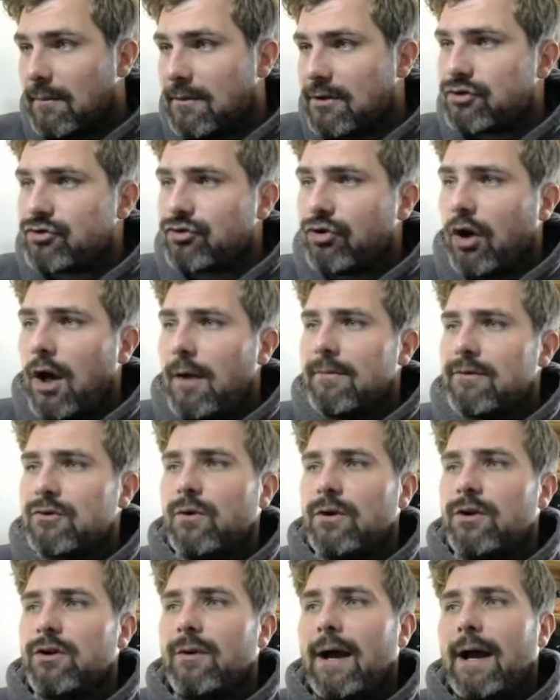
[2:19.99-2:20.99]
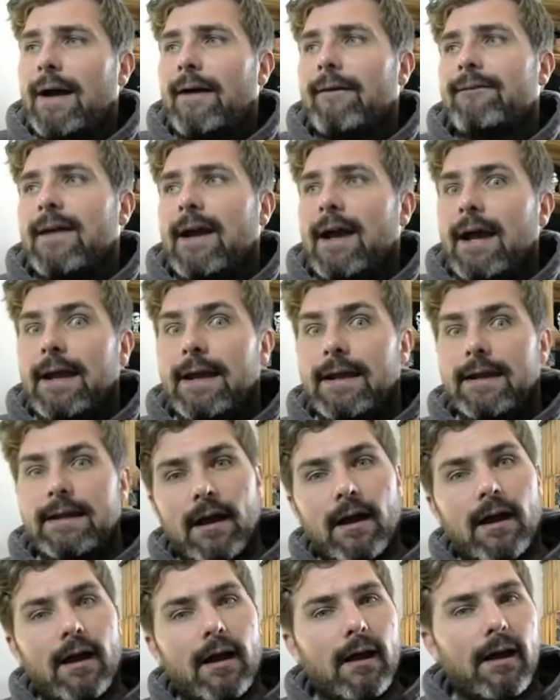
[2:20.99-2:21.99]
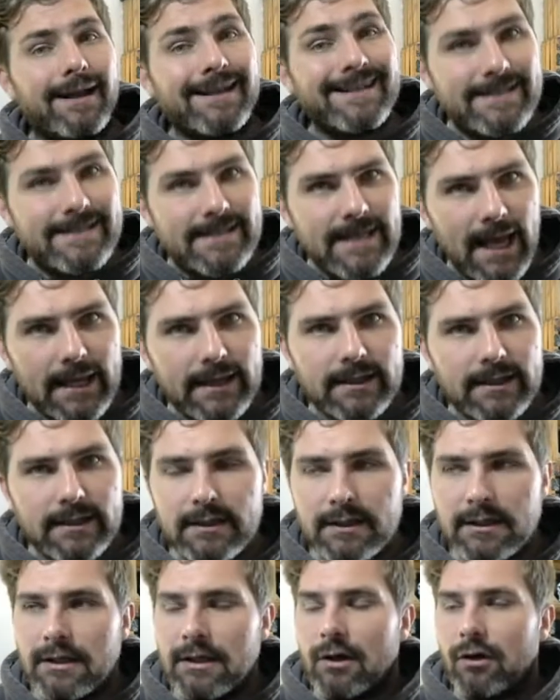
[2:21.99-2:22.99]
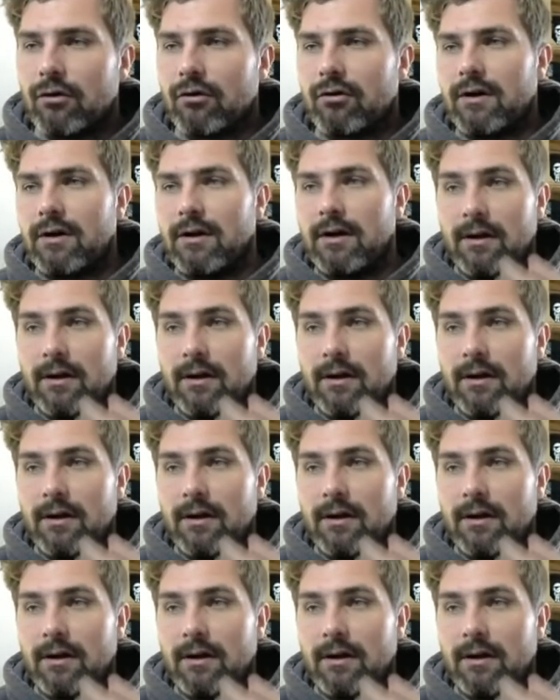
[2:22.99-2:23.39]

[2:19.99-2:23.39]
is tribe is when you have a deck or